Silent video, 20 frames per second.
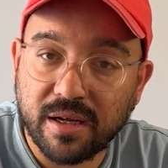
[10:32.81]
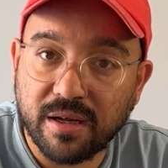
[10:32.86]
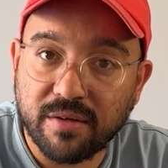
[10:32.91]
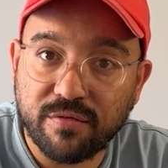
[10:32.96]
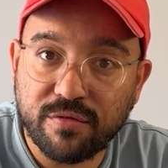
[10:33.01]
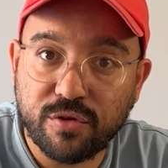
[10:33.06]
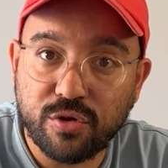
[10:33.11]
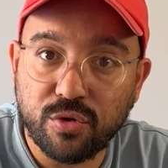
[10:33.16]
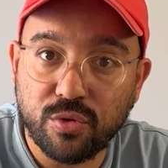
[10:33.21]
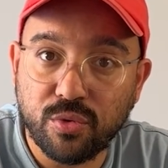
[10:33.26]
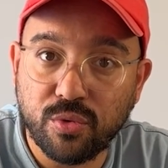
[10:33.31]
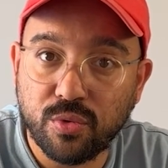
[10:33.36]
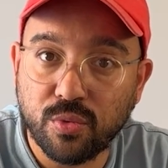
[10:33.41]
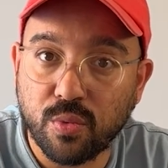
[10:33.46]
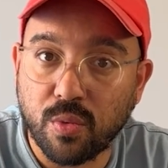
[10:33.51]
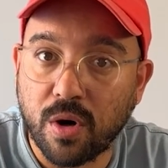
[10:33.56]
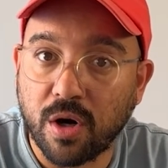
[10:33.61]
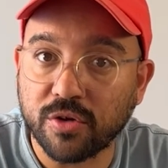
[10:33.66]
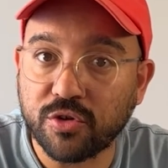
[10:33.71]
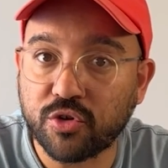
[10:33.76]
If you
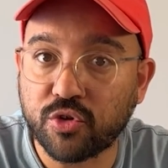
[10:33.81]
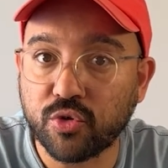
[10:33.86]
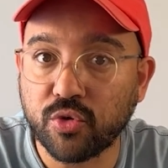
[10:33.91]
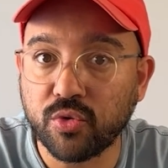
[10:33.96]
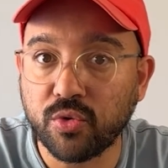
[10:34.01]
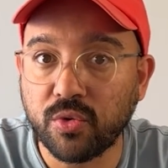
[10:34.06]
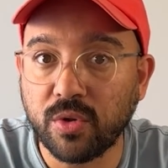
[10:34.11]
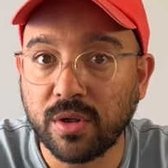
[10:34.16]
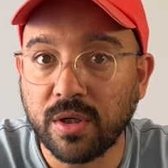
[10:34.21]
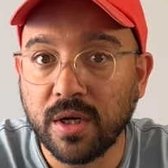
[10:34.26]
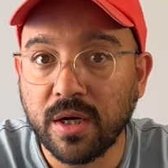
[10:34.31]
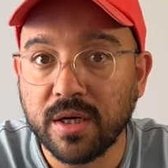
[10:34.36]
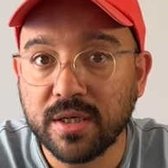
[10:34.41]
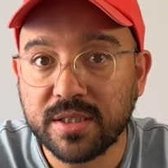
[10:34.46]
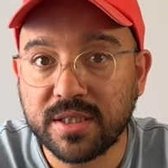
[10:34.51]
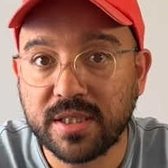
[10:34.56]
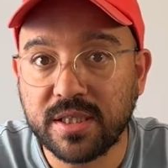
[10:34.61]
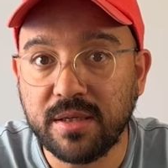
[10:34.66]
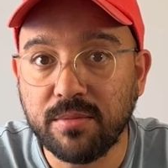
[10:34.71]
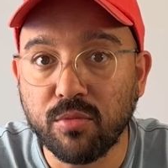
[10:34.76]
want to
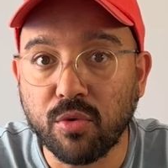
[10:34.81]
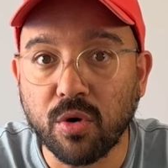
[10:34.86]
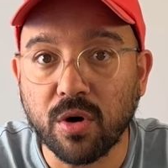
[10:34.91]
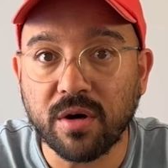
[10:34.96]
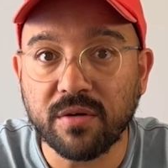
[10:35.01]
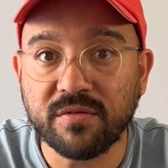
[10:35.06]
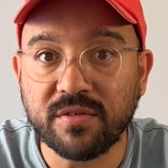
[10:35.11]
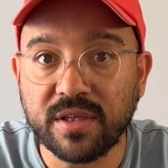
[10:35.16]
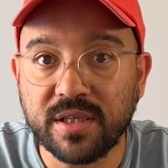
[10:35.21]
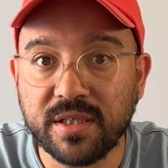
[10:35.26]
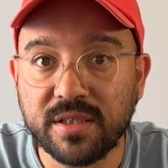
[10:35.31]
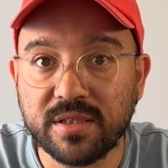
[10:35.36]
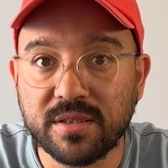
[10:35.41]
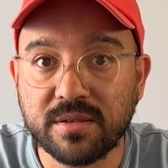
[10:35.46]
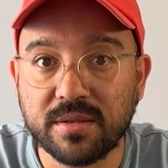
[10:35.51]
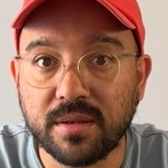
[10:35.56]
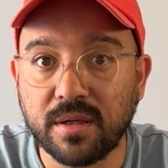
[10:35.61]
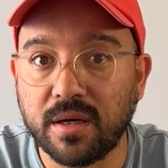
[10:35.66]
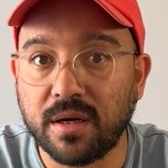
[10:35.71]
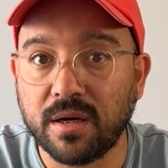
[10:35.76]
see more of
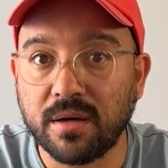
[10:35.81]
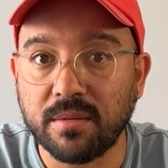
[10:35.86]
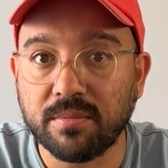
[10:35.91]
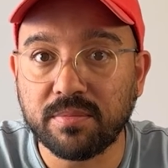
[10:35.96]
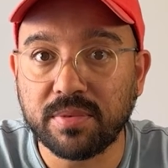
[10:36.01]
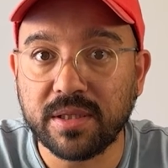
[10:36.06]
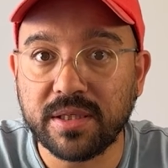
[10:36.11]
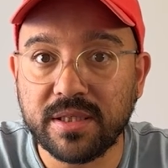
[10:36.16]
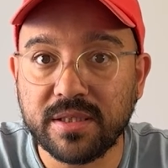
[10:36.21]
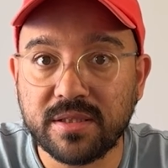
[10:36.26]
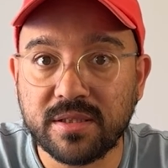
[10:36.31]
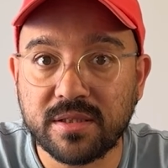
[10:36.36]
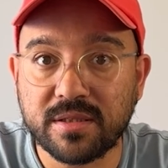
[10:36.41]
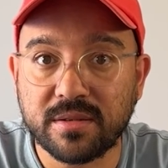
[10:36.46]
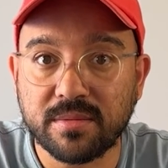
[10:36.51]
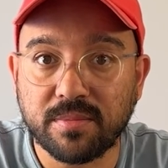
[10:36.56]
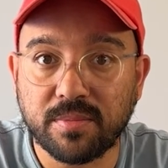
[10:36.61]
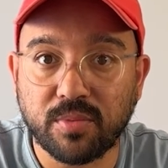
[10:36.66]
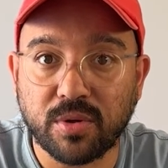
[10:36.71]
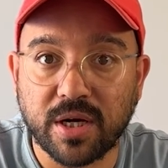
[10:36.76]
these,
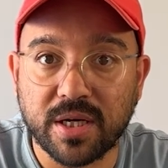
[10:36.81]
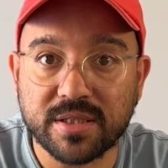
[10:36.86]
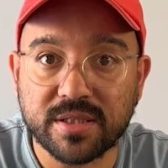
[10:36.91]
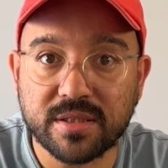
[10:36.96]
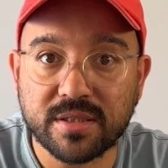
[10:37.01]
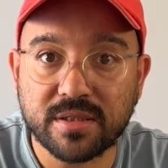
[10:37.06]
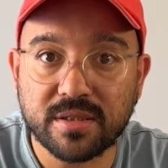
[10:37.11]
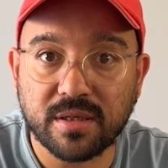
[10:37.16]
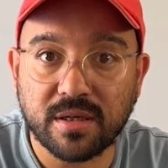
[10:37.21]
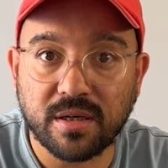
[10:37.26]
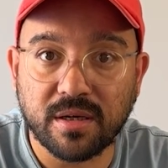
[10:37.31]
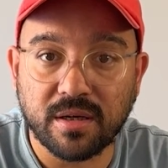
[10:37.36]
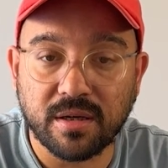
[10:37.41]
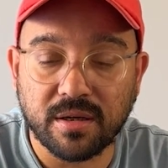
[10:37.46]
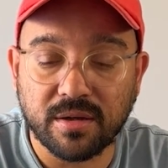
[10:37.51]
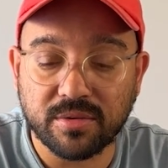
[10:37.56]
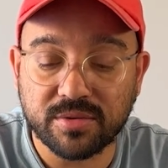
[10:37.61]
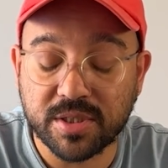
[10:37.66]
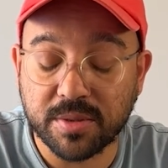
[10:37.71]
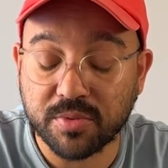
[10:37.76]
please press
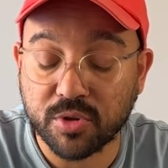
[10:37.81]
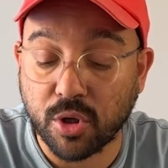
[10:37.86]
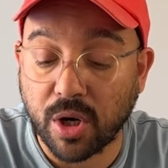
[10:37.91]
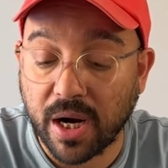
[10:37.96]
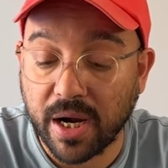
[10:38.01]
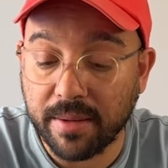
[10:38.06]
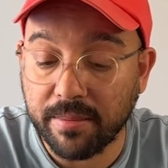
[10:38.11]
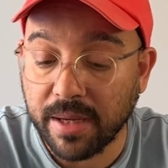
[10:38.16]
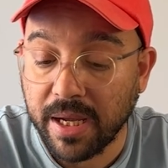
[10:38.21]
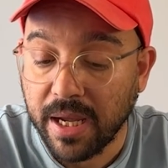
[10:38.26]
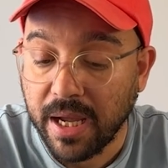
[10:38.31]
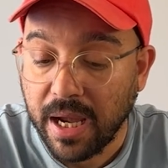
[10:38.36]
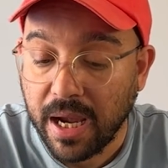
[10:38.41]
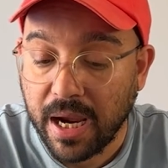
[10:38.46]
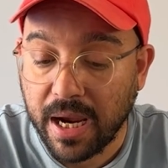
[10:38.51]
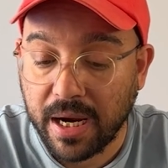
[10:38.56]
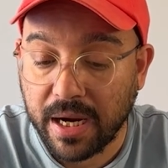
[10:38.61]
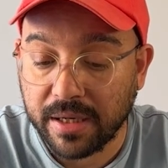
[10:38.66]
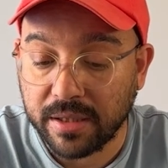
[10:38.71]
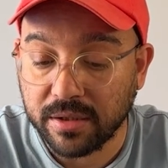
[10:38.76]
subscribe,
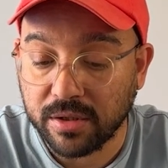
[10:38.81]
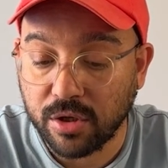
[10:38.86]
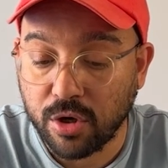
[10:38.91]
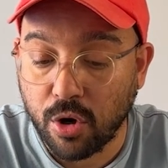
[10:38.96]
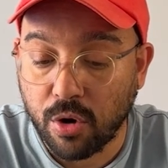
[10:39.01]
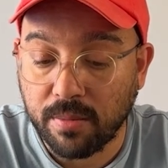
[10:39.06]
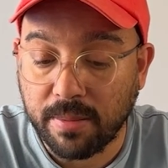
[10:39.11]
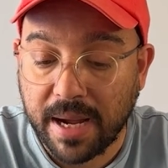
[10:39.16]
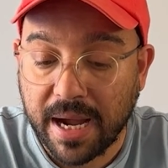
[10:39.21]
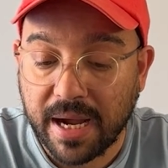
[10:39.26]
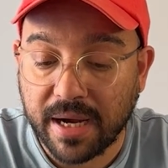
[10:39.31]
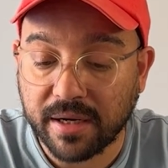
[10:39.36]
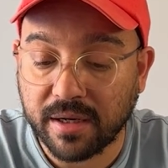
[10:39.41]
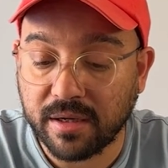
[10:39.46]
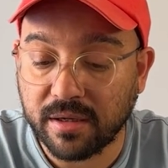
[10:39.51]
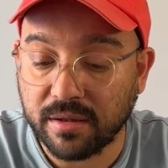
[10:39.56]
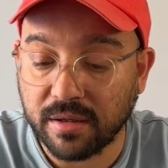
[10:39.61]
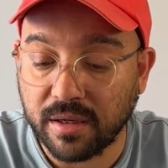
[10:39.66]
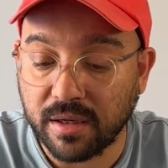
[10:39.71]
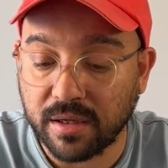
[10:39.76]
and go back
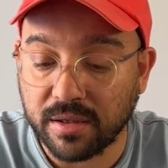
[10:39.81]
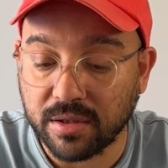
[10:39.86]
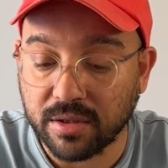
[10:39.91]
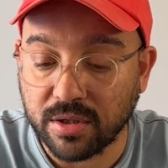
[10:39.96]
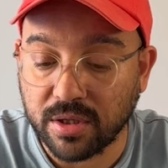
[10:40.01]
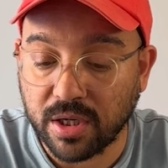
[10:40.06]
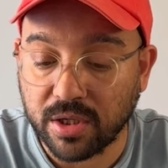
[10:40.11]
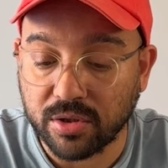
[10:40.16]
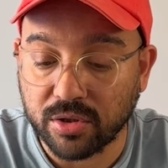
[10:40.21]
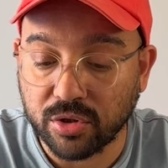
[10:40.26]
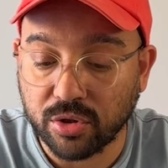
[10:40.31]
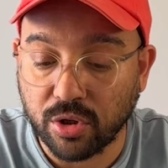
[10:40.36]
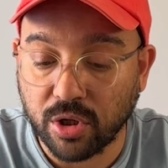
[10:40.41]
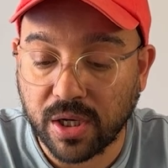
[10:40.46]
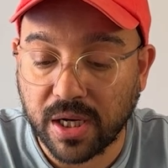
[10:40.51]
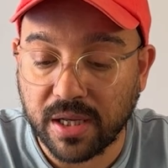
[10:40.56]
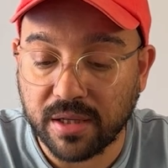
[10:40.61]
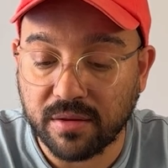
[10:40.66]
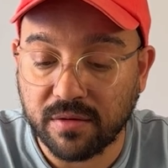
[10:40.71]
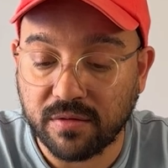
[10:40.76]
and
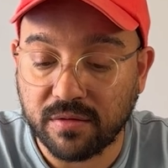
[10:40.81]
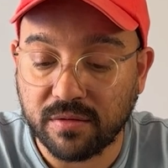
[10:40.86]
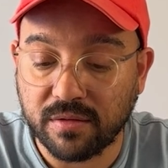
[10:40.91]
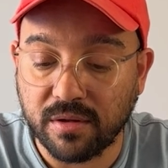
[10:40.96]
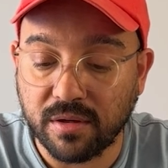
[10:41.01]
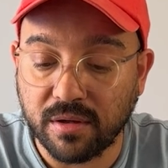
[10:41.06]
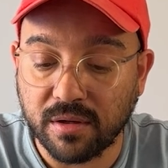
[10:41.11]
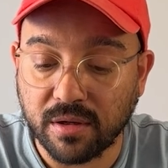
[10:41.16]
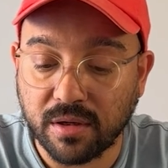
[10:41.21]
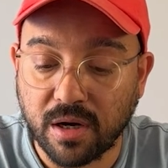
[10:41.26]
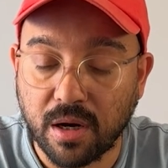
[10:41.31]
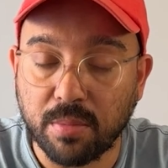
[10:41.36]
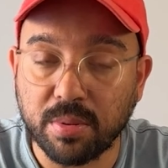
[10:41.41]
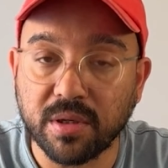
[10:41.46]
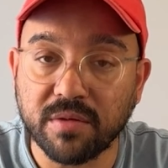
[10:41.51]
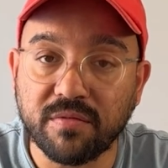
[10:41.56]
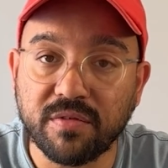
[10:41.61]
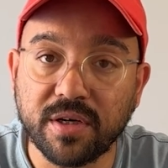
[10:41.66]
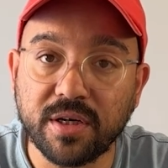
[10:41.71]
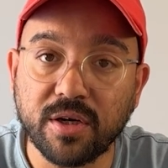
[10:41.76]
look at the couple
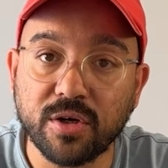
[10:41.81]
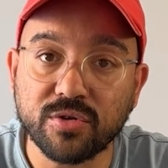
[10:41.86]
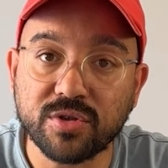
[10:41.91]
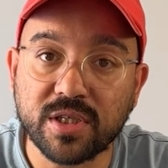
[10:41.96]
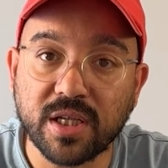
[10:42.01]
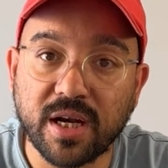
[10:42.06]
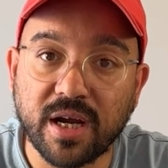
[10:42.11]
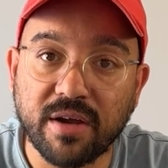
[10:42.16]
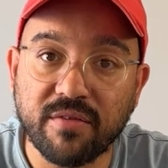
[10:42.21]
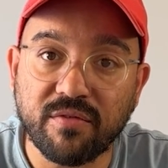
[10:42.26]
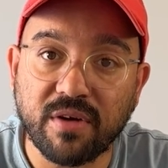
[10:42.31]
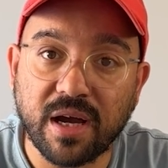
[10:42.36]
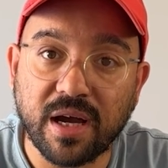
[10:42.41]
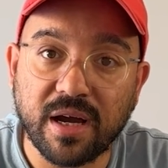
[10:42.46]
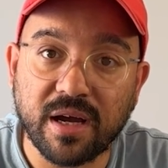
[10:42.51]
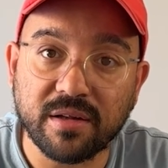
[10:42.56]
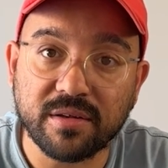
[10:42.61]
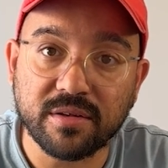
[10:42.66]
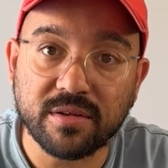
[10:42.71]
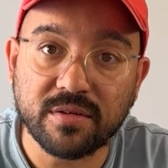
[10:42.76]
of videos that I've
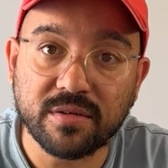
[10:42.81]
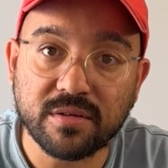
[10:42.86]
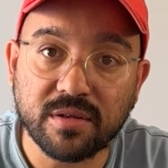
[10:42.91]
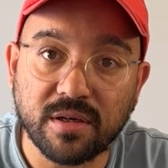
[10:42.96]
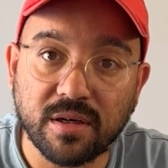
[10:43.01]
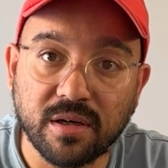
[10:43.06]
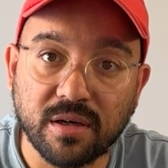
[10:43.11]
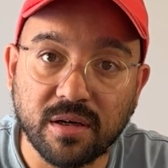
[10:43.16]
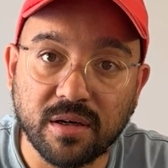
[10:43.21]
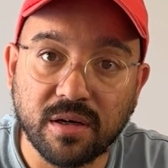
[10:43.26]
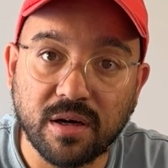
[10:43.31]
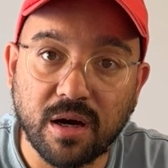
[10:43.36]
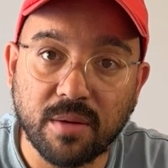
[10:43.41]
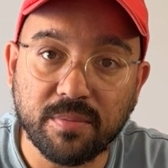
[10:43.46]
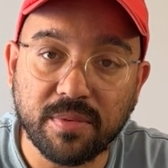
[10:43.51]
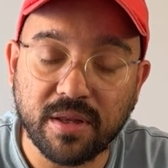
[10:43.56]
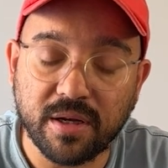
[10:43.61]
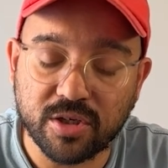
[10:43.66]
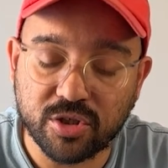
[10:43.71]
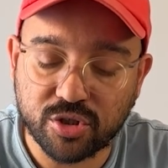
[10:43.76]
had
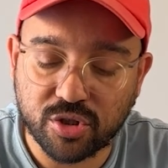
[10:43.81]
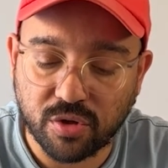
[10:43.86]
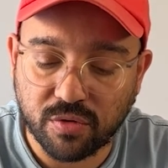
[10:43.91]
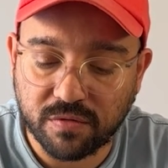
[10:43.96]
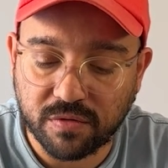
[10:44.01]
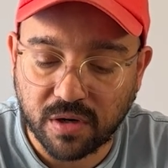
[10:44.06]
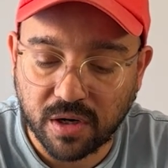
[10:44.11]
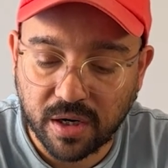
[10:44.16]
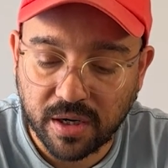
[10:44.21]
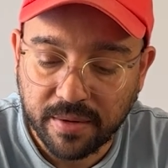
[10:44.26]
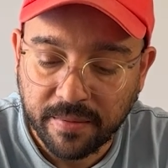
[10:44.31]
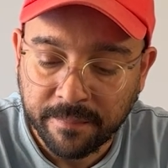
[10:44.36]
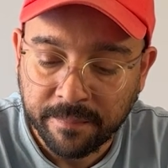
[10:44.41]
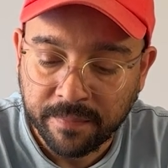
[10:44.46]
up there so far.